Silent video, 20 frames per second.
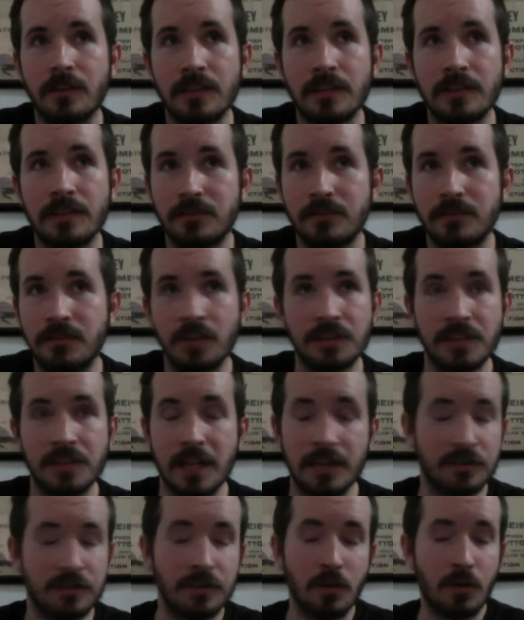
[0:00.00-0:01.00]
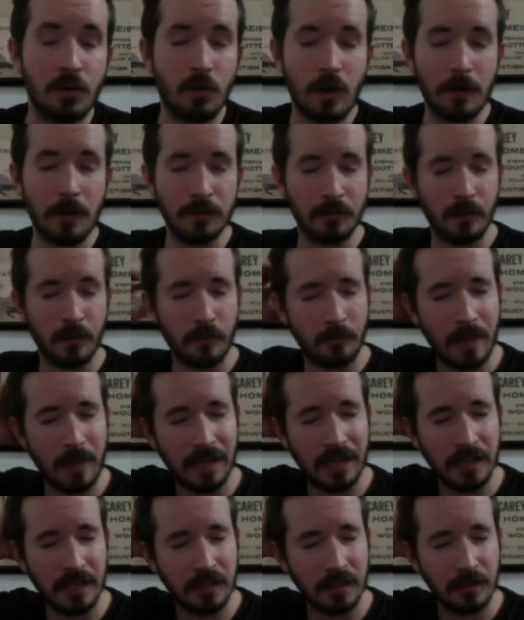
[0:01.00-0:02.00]
that has no qualms about
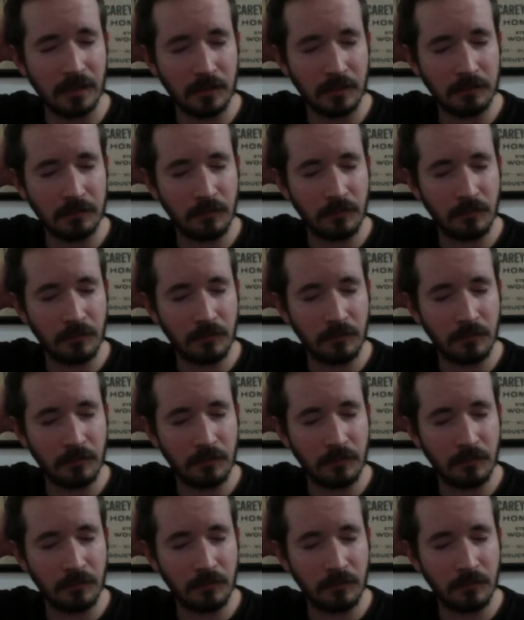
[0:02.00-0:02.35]
banging